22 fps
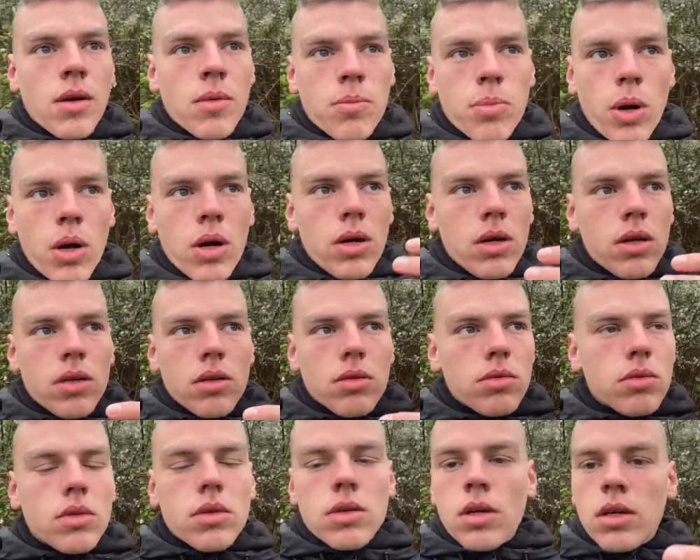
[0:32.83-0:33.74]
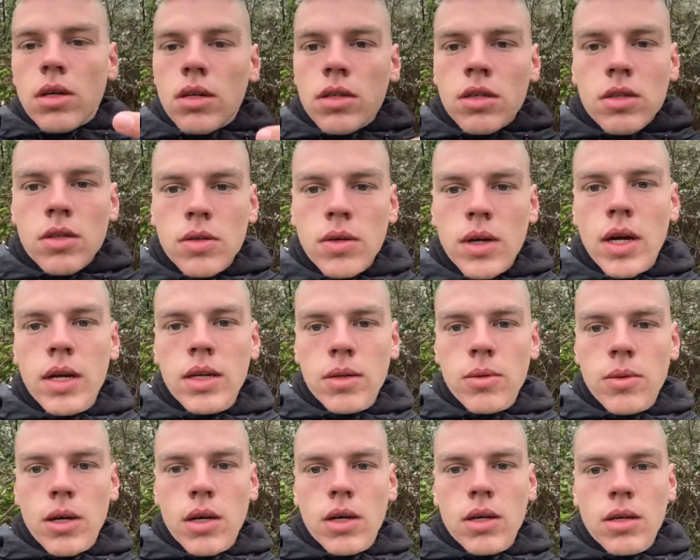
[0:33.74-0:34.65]
But I'm going to do it
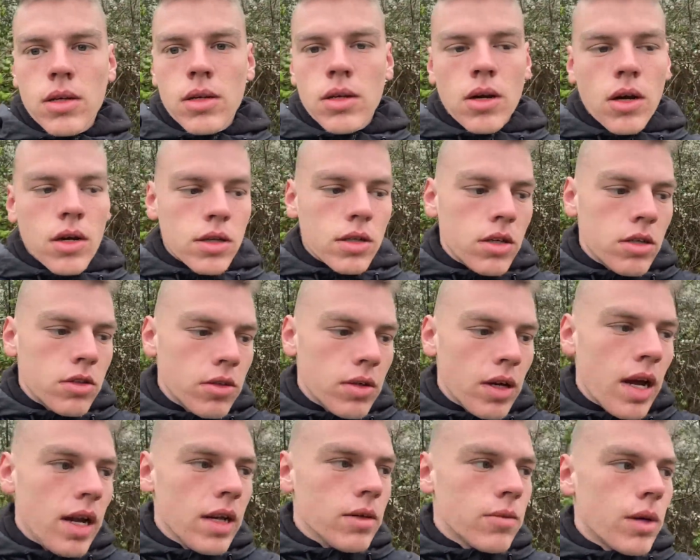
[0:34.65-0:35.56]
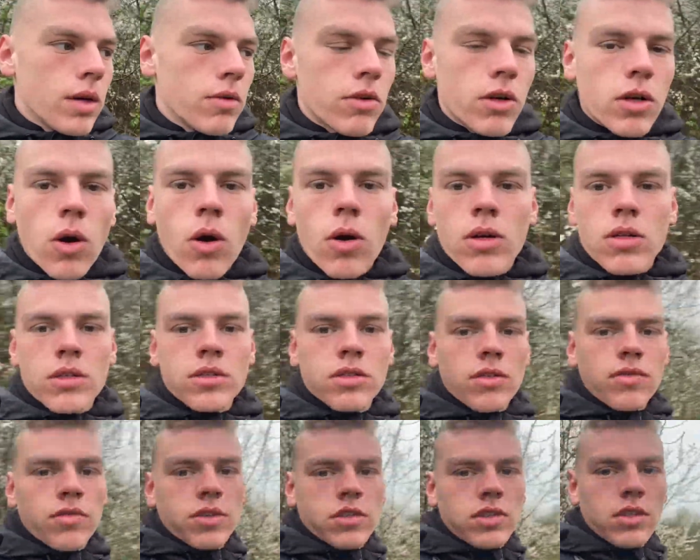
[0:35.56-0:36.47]
anyway. I'm going to do it anyway, regardless
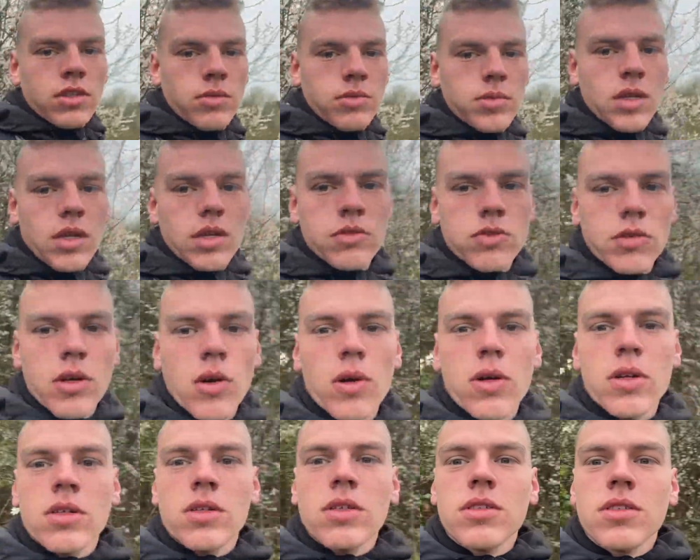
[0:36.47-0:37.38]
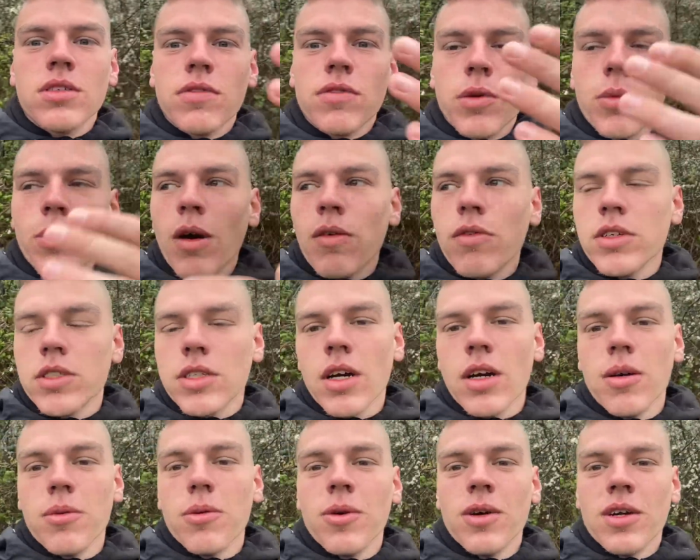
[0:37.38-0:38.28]
of the circumstance, regardless if the weather's
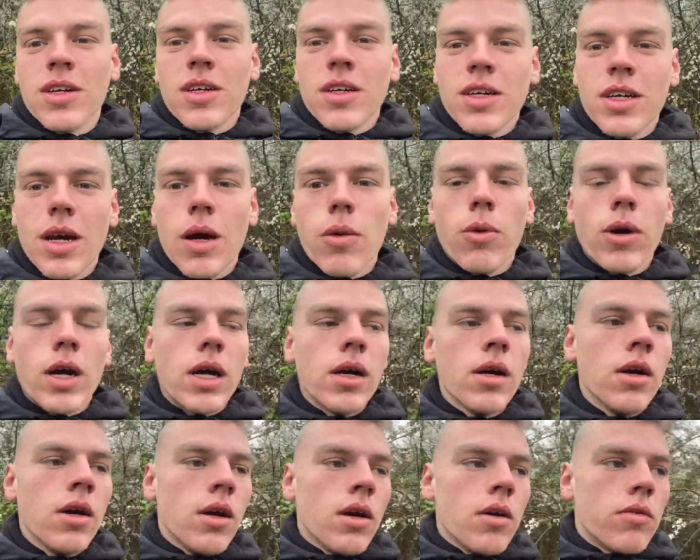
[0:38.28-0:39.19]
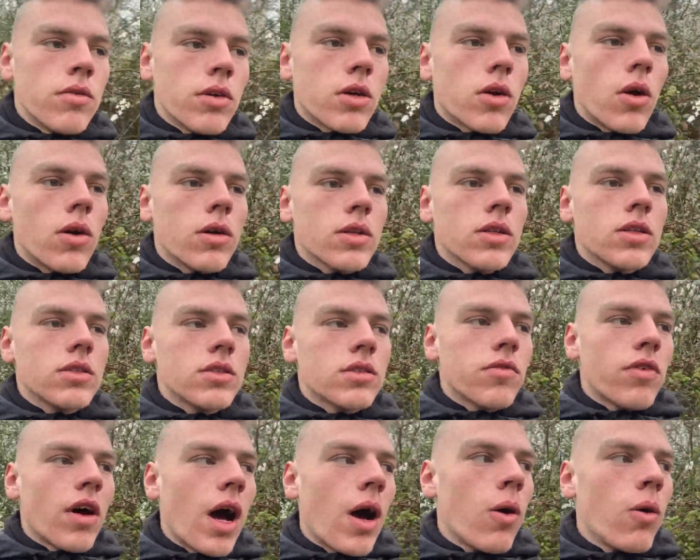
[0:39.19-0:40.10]
terrible and I'm going to get wet, regardless
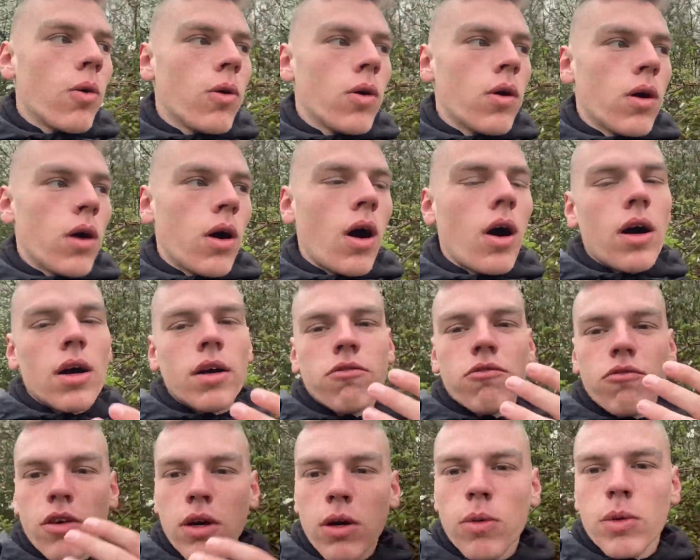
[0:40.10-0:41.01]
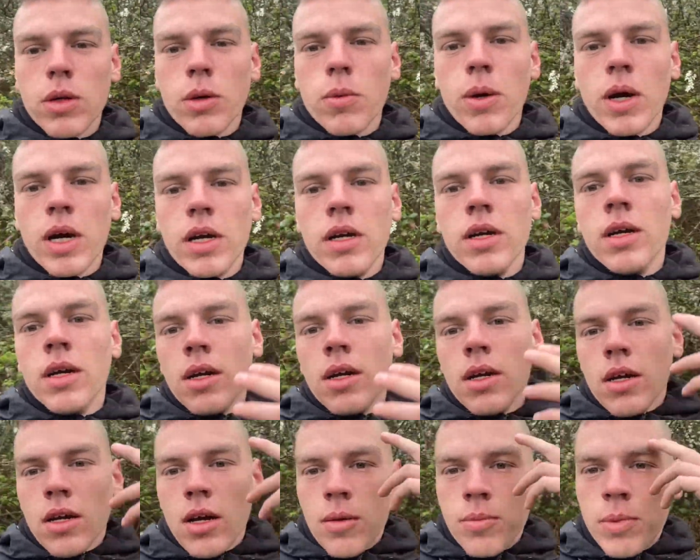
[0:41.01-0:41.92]
of how I feel in a way.
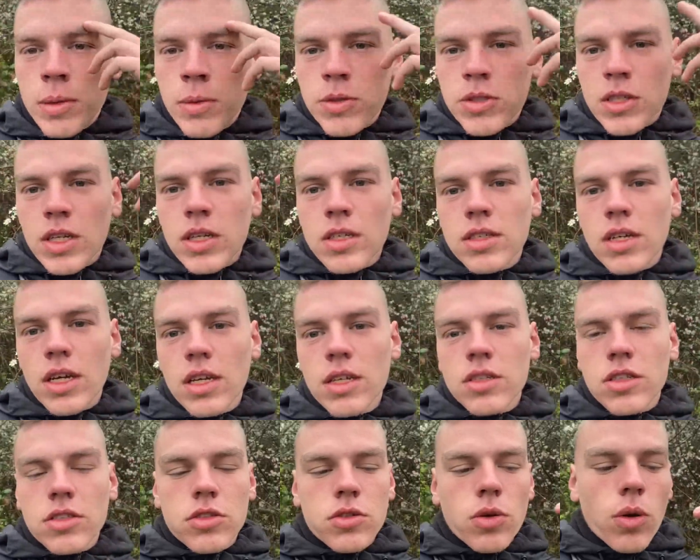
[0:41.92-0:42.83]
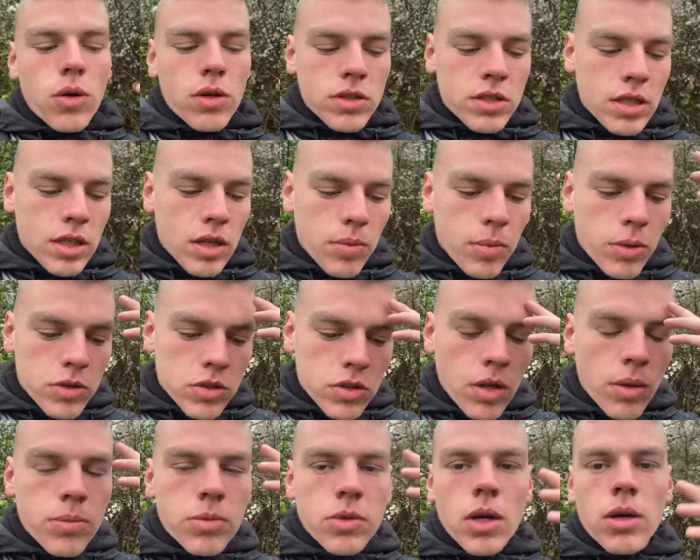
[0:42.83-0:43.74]
And people's going to say this is toxic, but
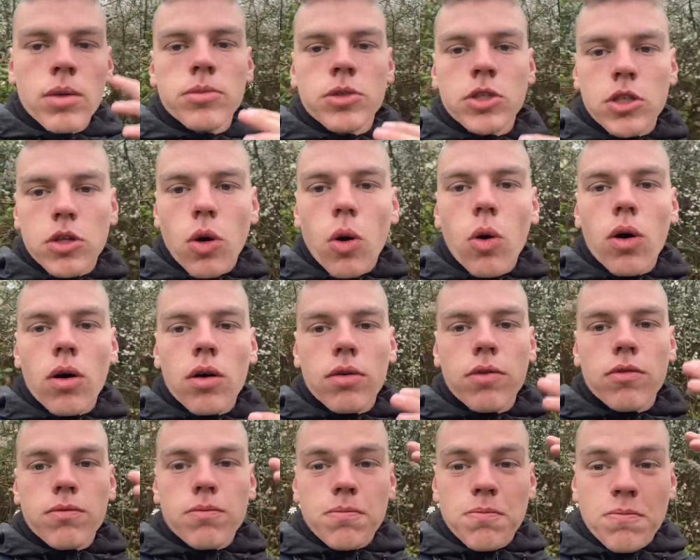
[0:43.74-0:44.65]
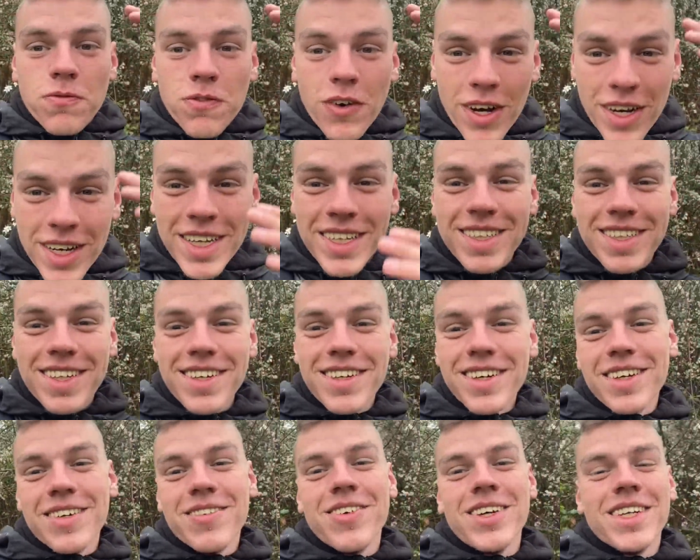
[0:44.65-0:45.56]
sometimes you got to fucking do
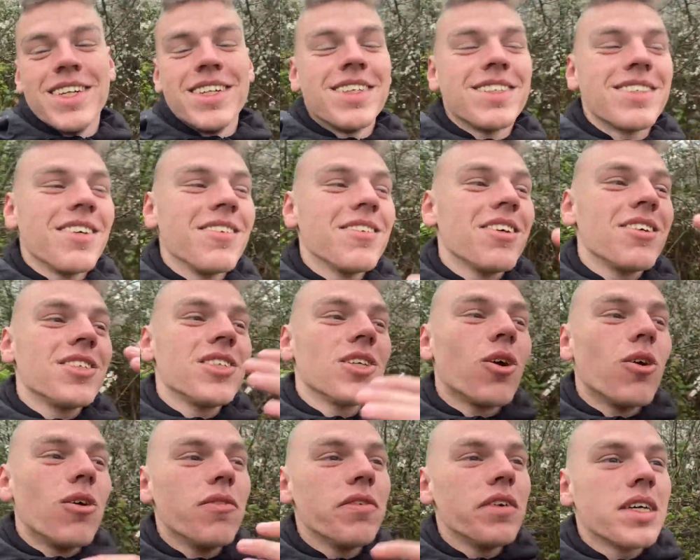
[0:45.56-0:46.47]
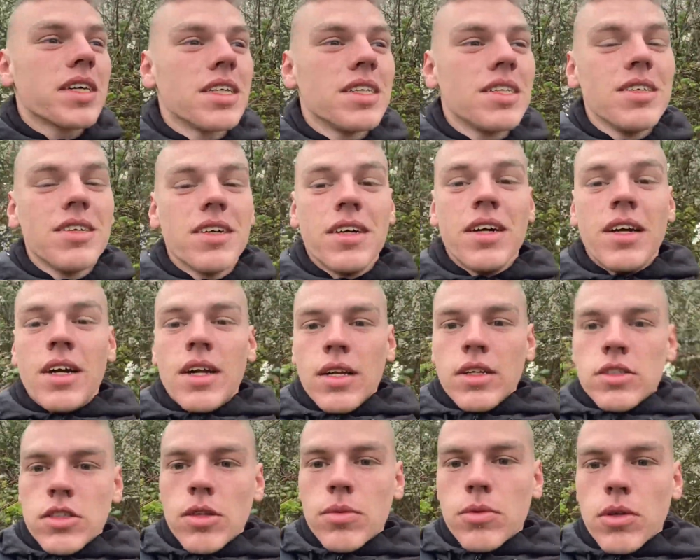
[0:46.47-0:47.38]
it, man. Sometimes you got to fucking do it.
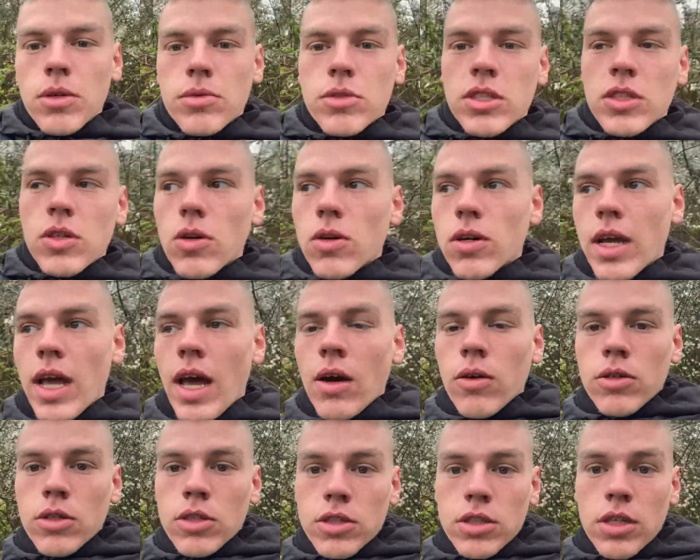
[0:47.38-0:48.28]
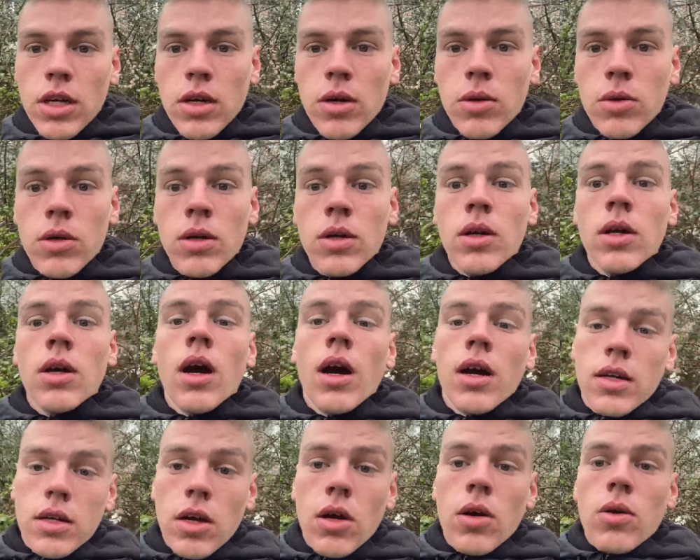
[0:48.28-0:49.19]
Sometimes you got to get out your shell
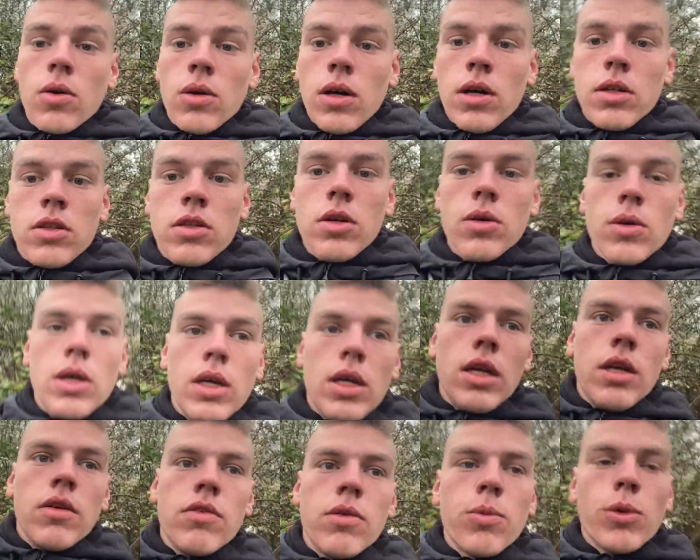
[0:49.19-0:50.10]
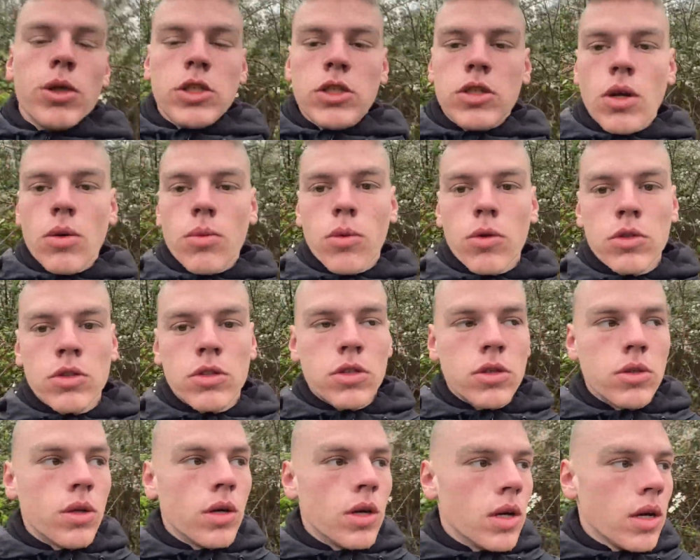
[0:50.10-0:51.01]
and go and do it, even when you don't want
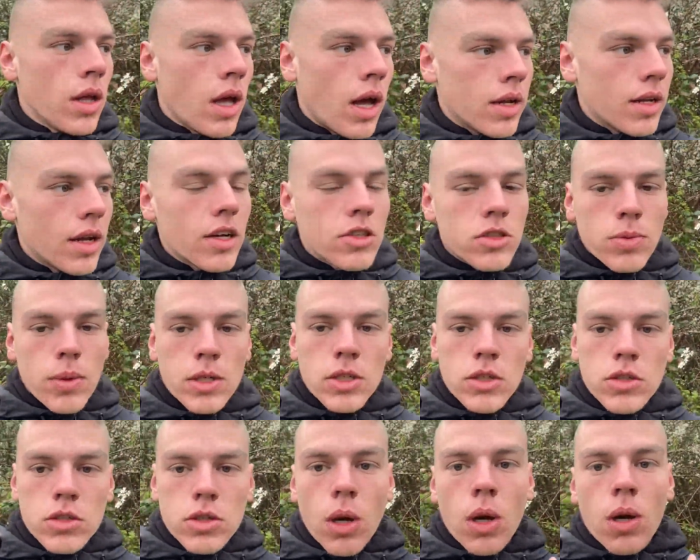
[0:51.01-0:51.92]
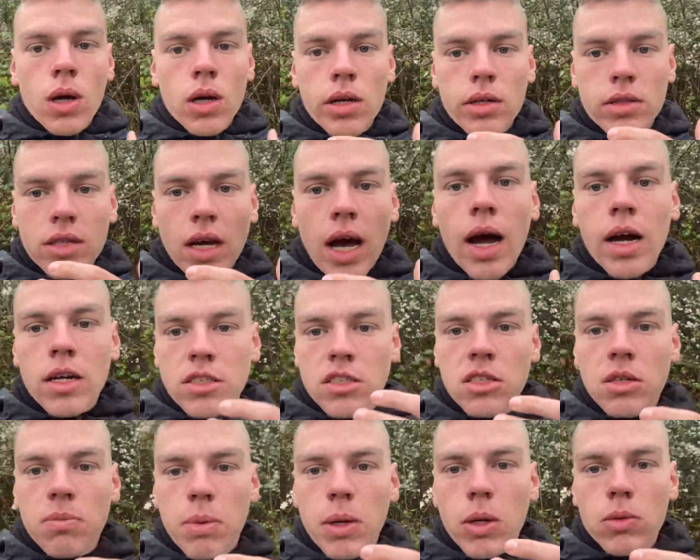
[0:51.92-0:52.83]
to. And that's when you start to
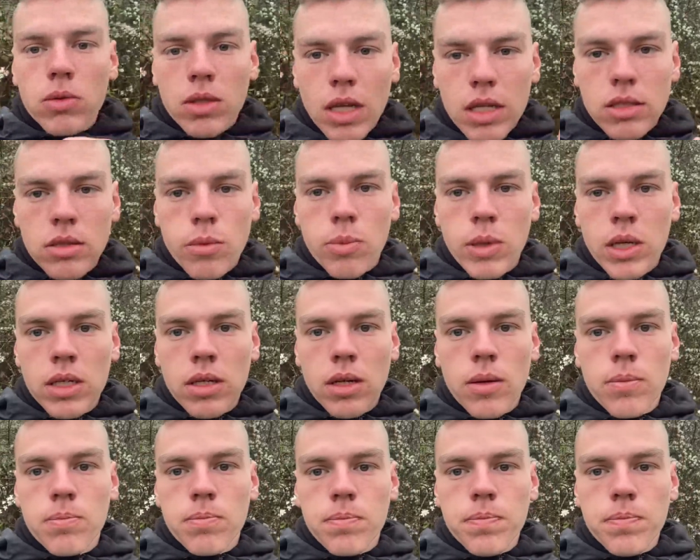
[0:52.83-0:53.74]
actually build discipline then.